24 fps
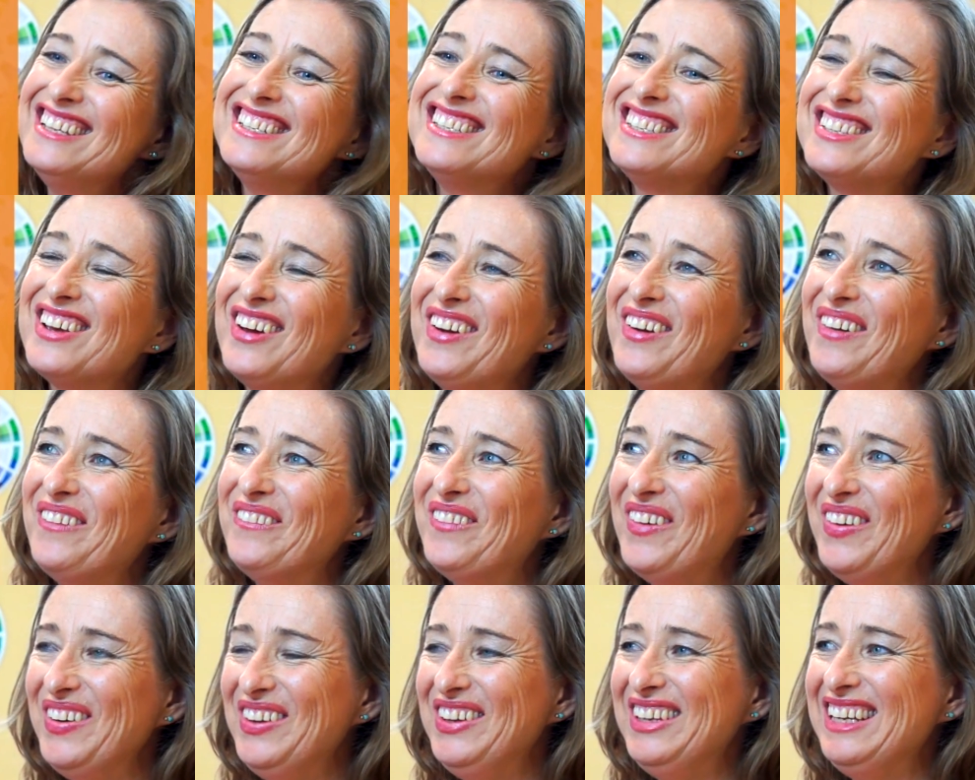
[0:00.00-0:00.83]
So
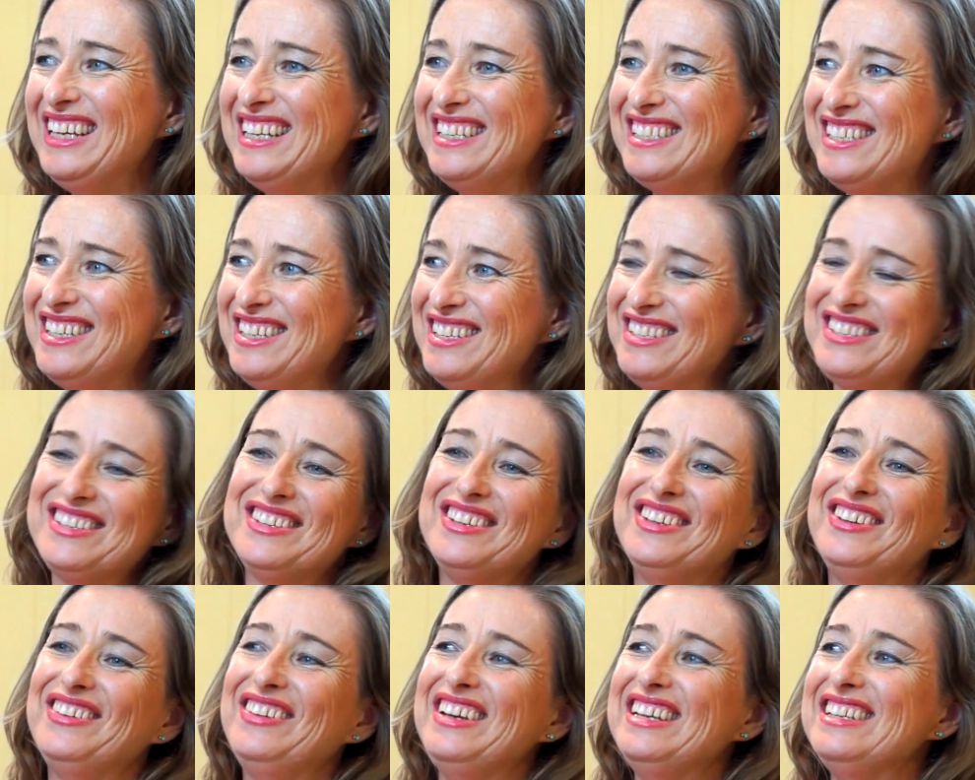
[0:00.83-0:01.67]
what you need to
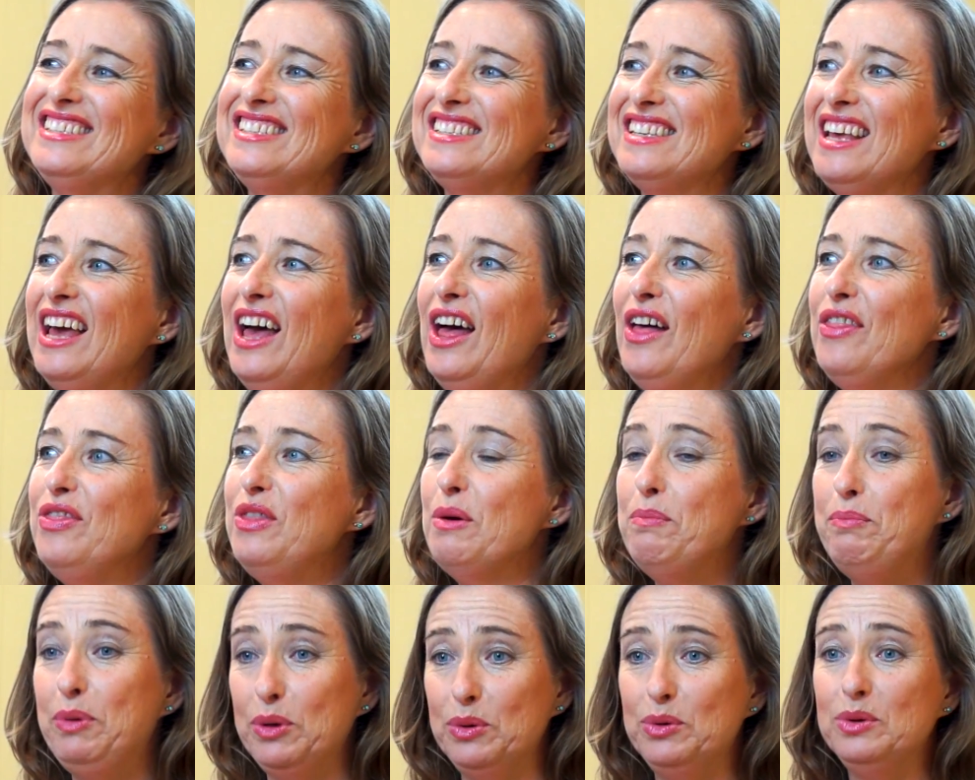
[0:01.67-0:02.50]
do is
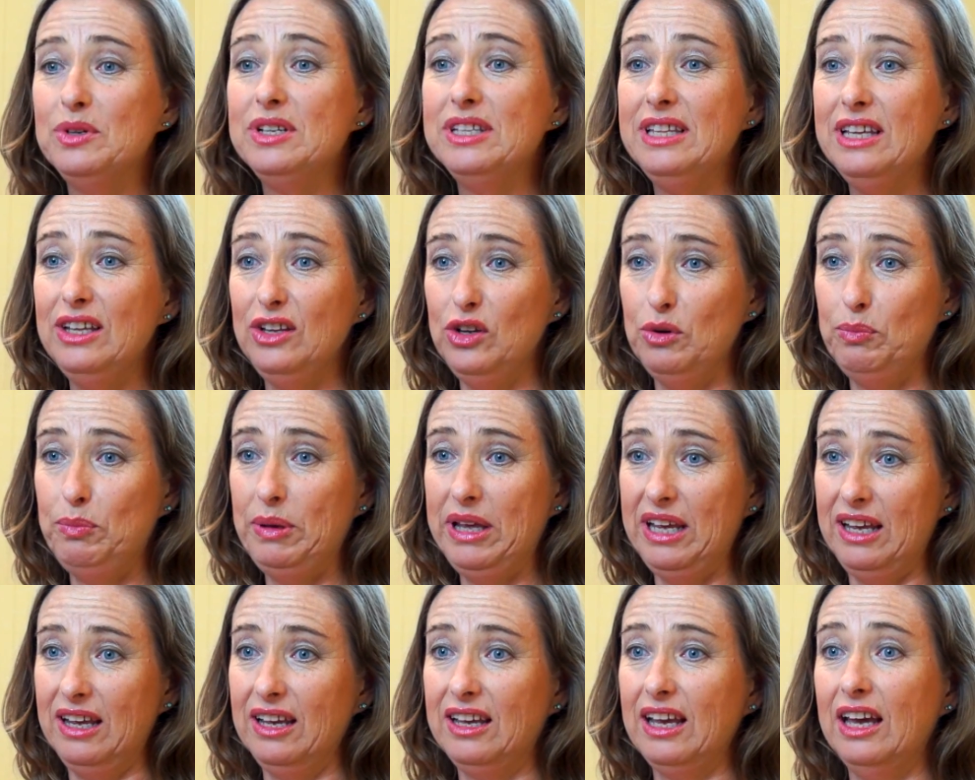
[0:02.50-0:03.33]
the builder that you
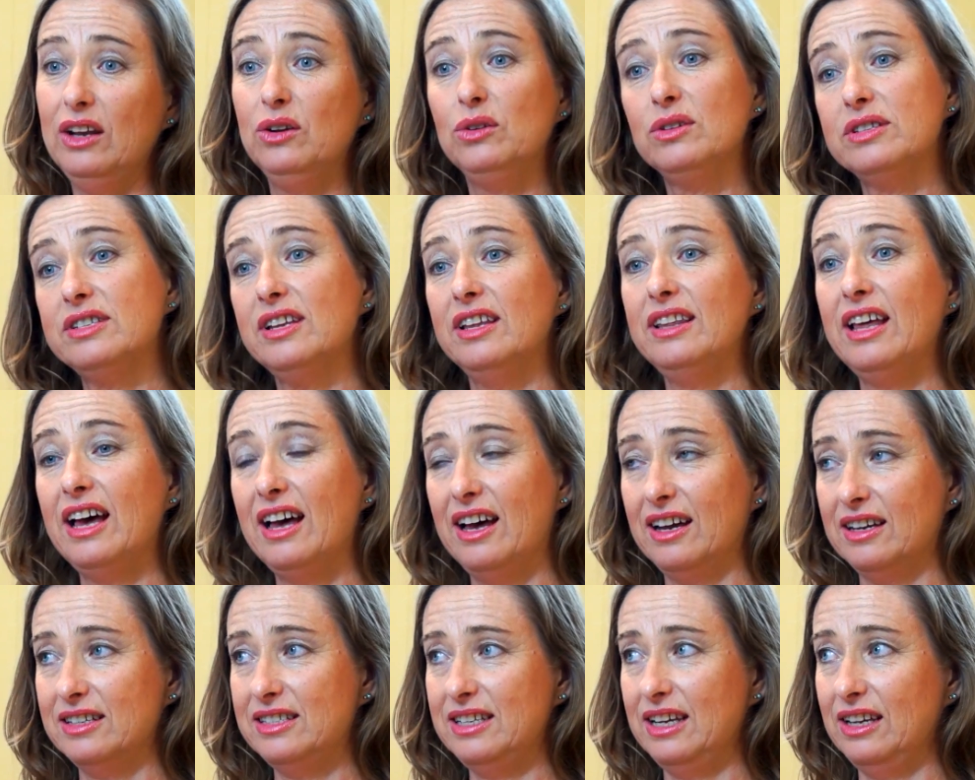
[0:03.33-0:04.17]
pick, and also the
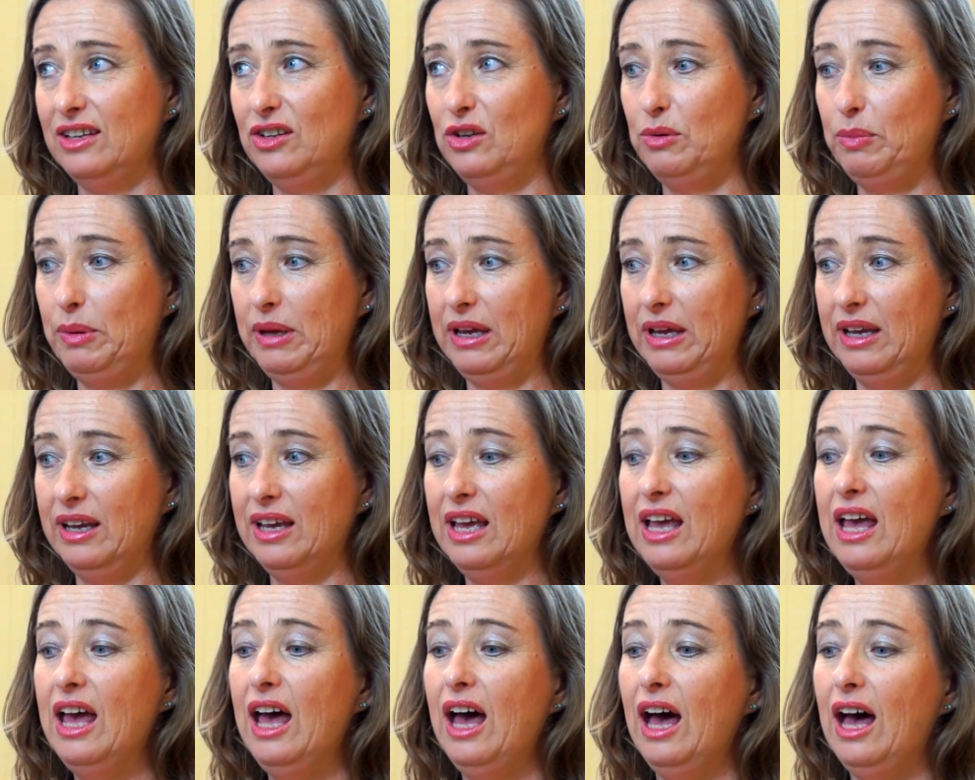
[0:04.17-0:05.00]
architect you pick,
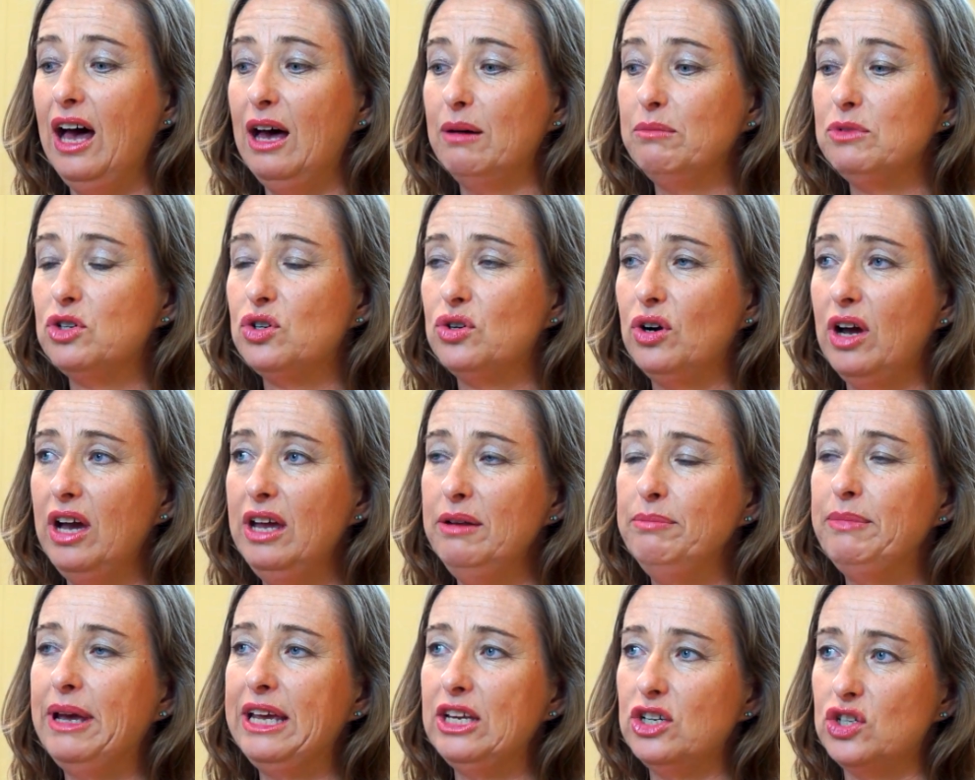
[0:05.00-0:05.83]
try
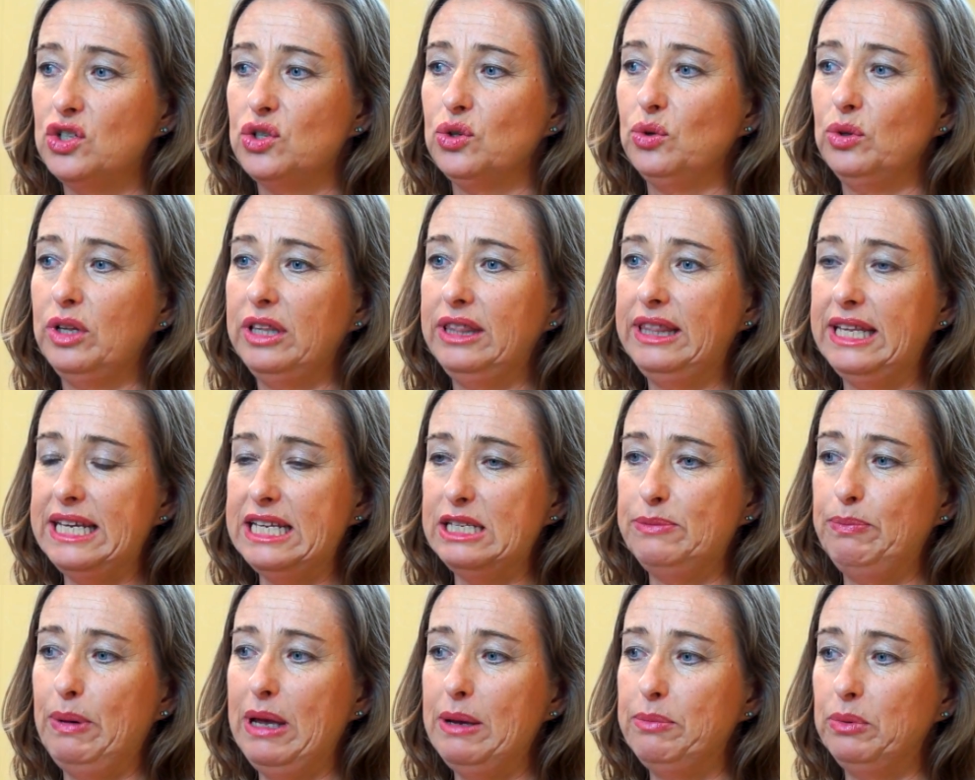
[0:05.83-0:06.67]
and make sure that
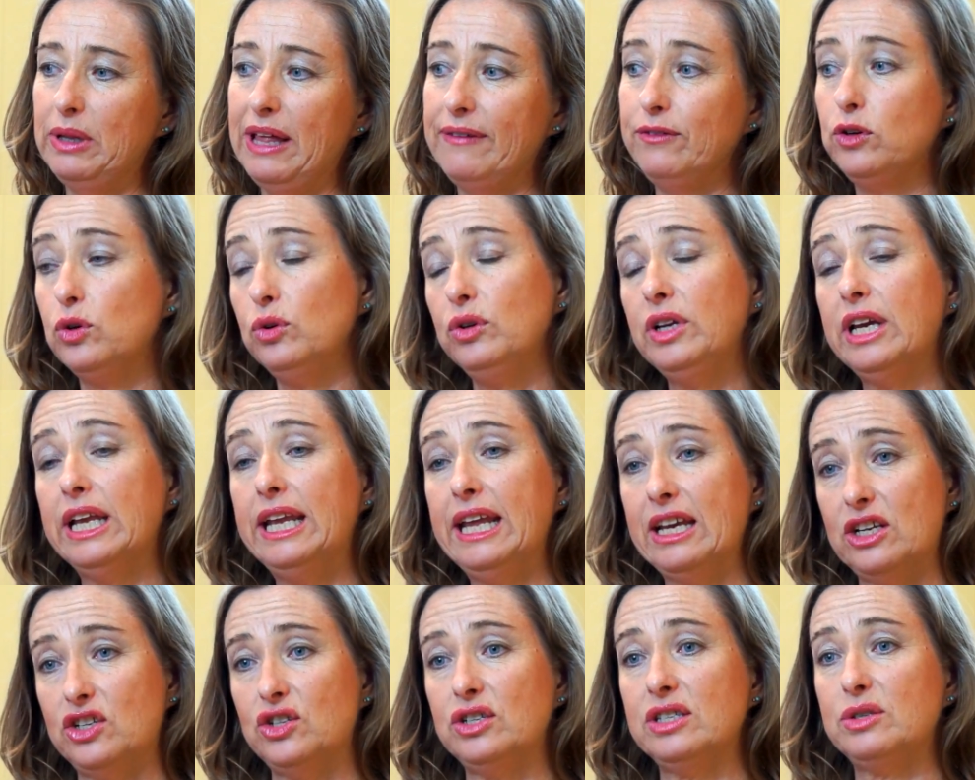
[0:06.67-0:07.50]
these people have good
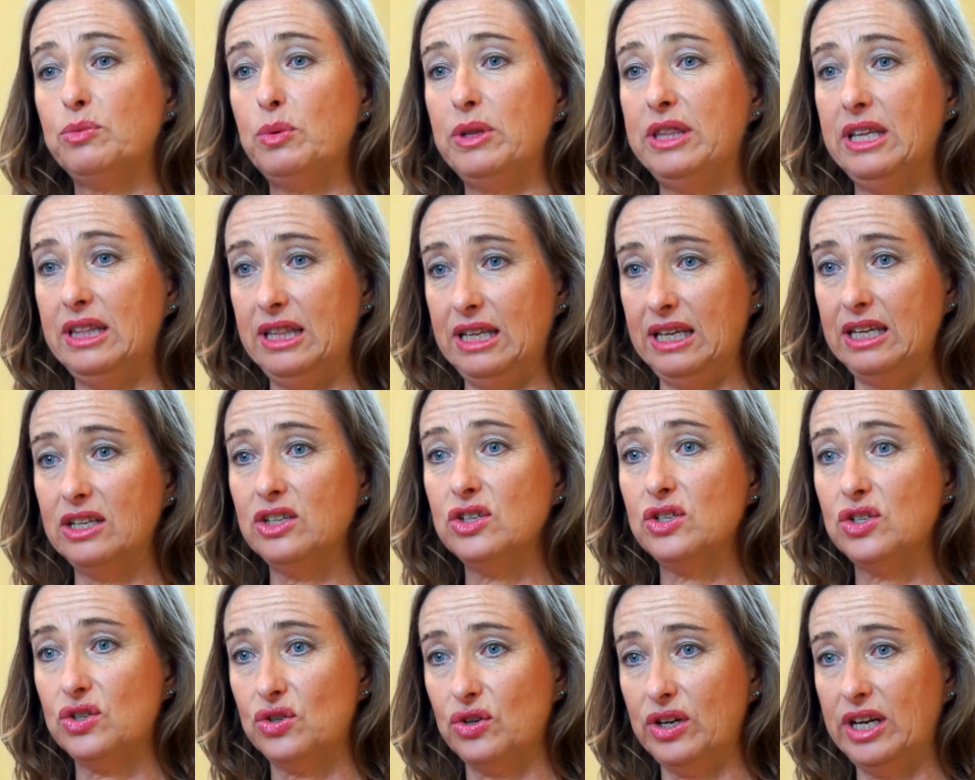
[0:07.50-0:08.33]
connections within the
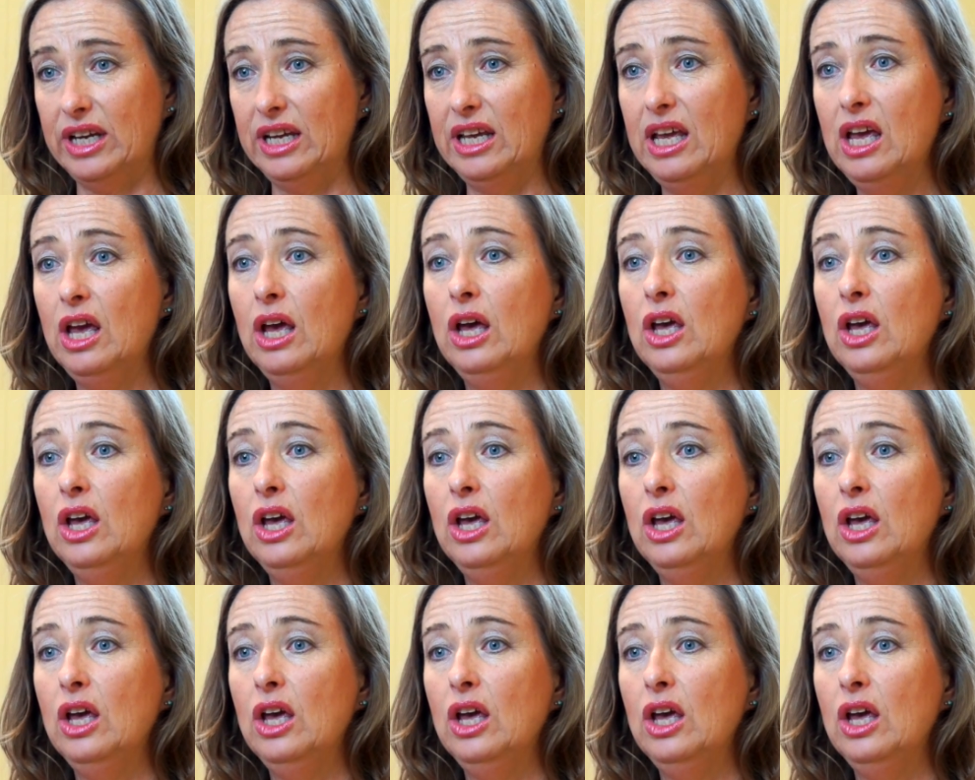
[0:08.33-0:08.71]
industry.